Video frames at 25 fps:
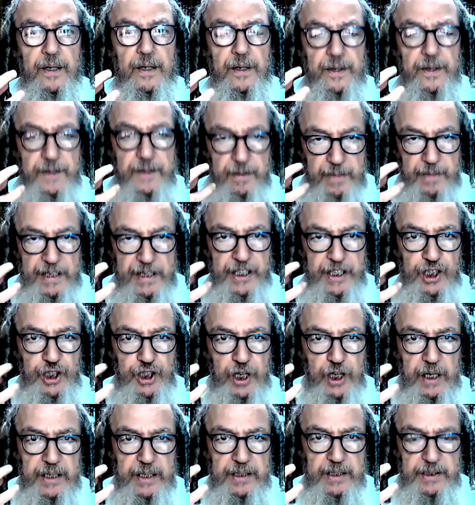the money
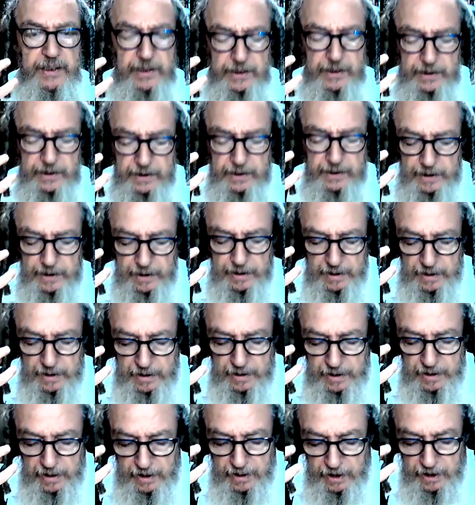shines.
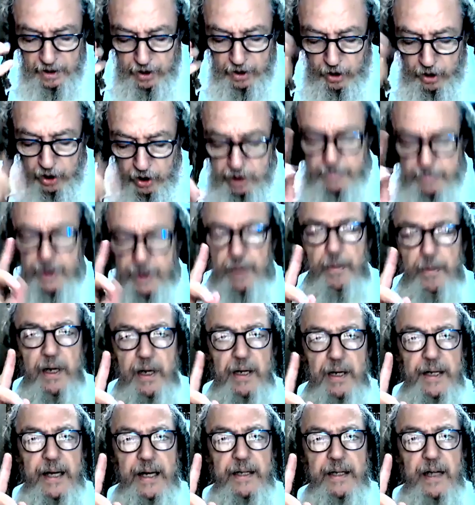
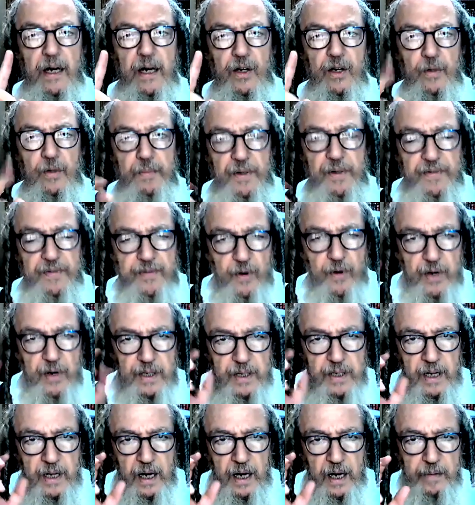Before
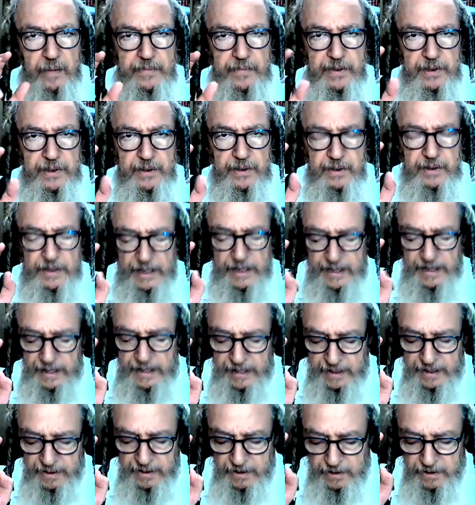it comes to the
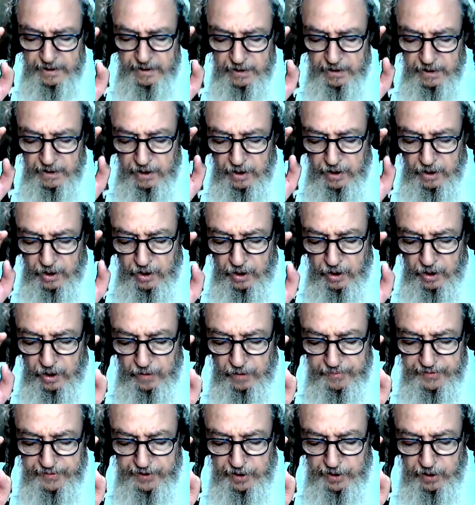hand
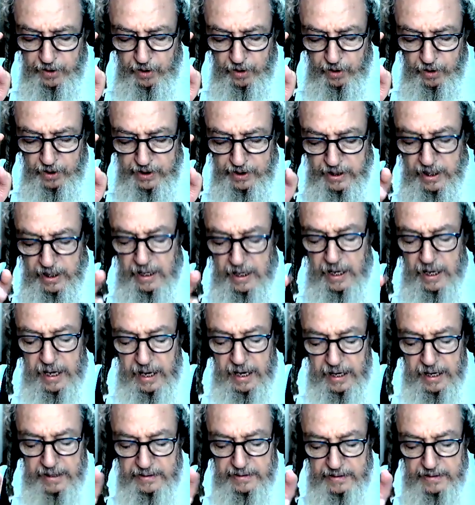of the goy,
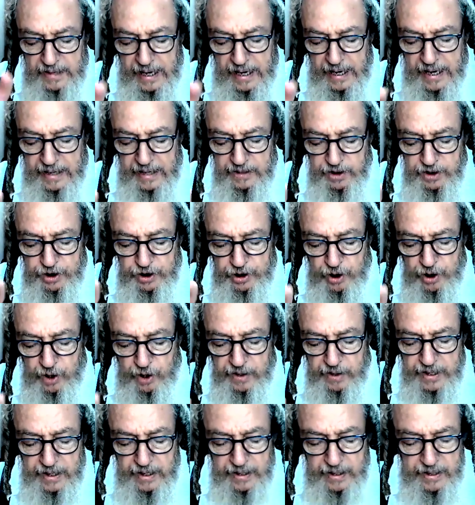Adain
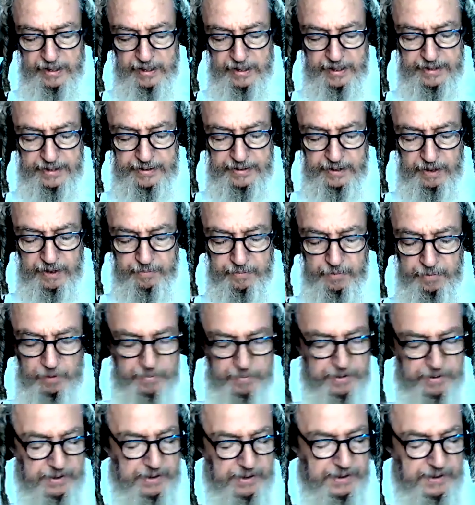Shoreachen
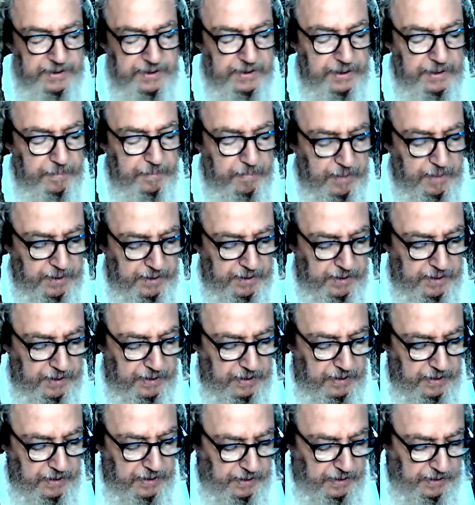al The
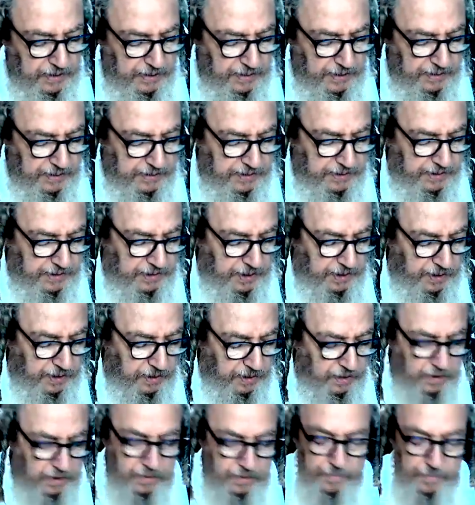money is
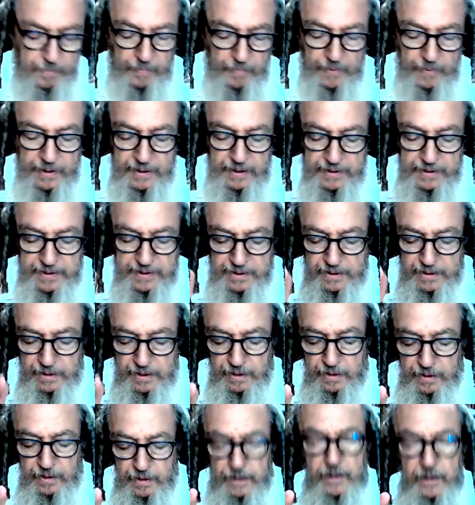still is
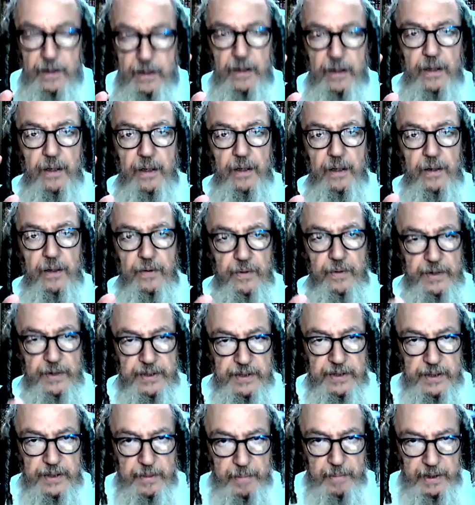still
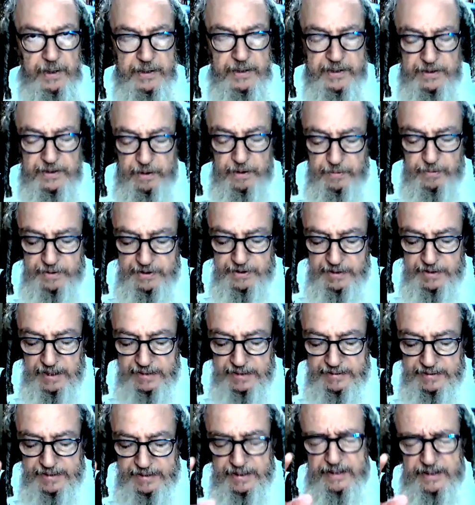the money still
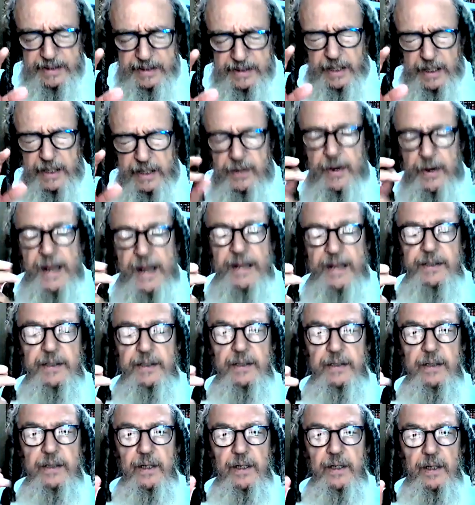resides. The, the
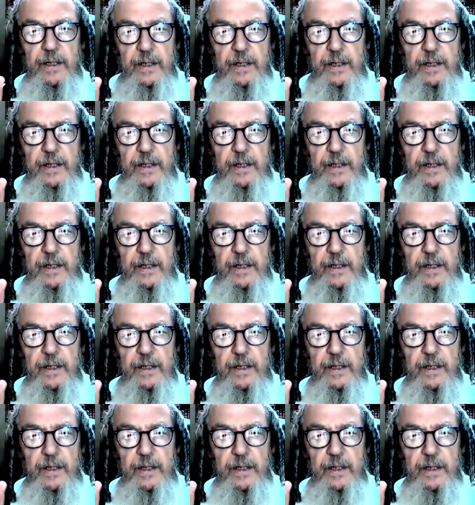grace